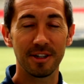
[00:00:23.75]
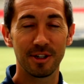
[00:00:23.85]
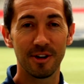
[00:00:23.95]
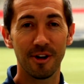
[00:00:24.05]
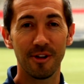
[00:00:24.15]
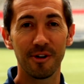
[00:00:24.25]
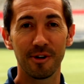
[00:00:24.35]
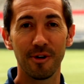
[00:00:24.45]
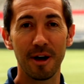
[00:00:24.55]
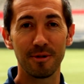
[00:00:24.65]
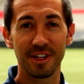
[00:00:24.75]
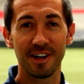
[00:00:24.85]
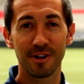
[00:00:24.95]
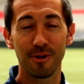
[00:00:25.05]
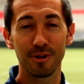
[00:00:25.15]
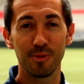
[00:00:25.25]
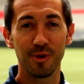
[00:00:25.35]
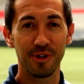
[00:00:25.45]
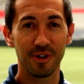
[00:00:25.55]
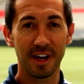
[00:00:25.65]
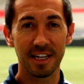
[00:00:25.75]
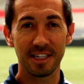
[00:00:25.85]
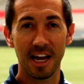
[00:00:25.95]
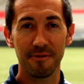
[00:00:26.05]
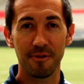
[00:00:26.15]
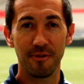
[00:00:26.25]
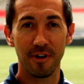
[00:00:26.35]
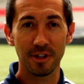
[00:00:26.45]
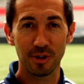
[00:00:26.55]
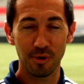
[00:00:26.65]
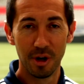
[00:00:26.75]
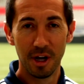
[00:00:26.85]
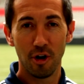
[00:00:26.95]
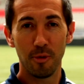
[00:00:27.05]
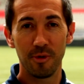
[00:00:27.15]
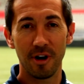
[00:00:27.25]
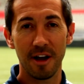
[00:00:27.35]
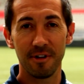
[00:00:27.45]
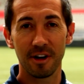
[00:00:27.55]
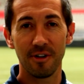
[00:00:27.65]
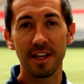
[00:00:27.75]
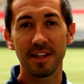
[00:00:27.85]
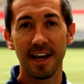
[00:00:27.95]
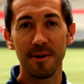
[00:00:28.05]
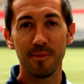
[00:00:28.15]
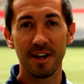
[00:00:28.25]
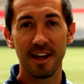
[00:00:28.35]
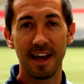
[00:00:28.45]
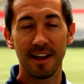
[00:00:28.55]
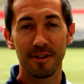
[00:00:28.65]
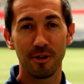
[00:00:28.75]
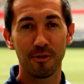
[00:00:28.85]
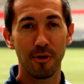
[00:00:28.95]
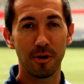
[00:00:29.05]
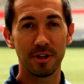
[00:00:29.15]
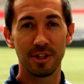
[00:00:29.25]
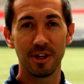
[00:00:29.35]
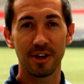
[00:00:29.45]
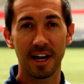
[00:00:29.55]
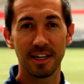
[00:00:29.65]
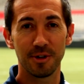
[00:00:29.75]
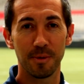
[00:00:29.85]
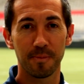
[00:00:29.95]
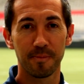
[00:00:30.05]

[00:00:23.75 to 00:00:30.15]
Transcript: It's not long ago I was there coaching with you guys and having fun, so hope you're having a great time and uh, look forward to seeing you guys soon.